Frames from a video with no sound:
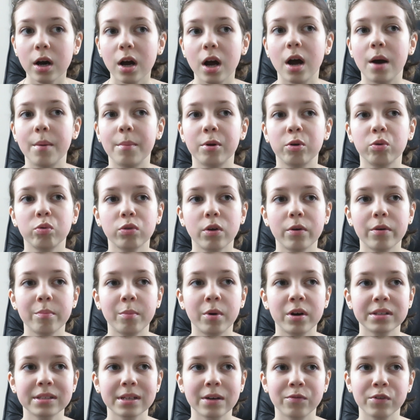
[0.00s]
And although it
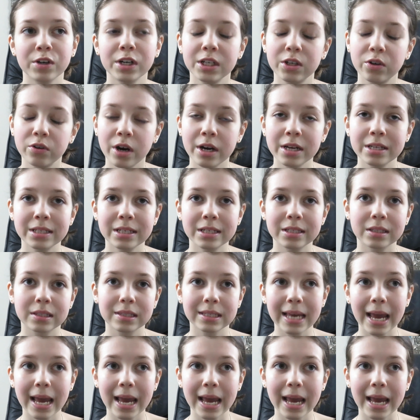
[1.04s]
might sound really crazy and